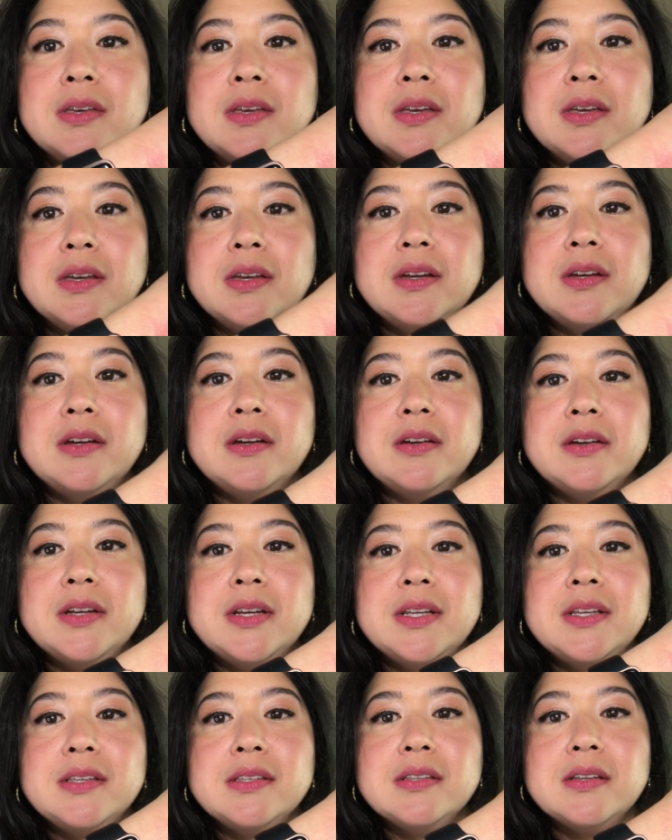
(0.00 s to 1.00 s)
Here it
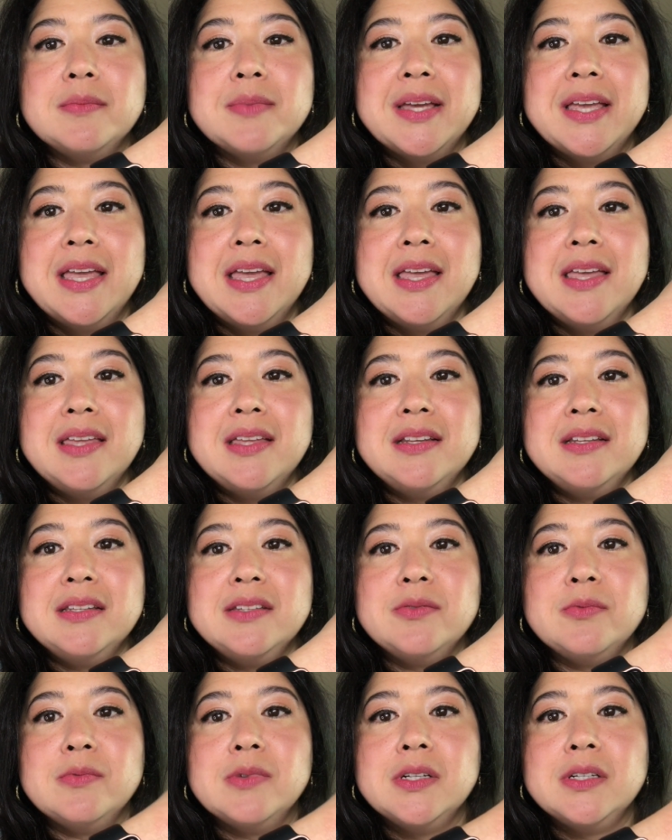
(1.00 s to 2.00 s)
is on my hand,
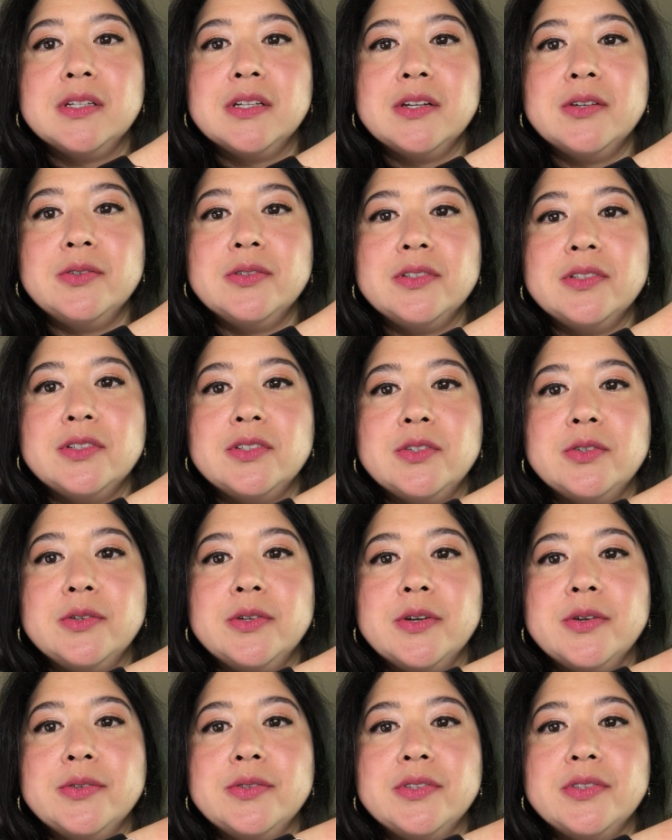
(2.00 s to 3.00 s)
1 coat, 2
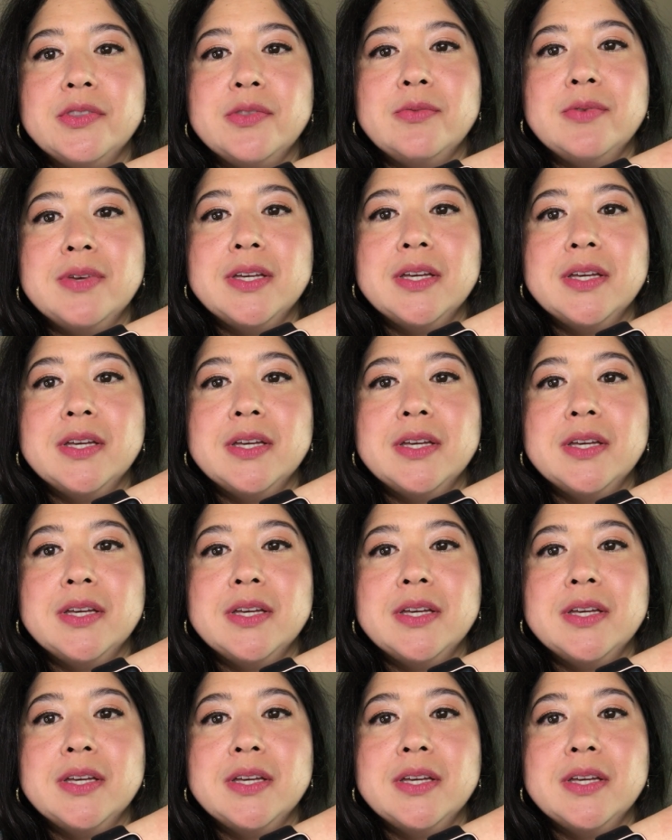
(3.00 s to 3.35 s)
coats, 3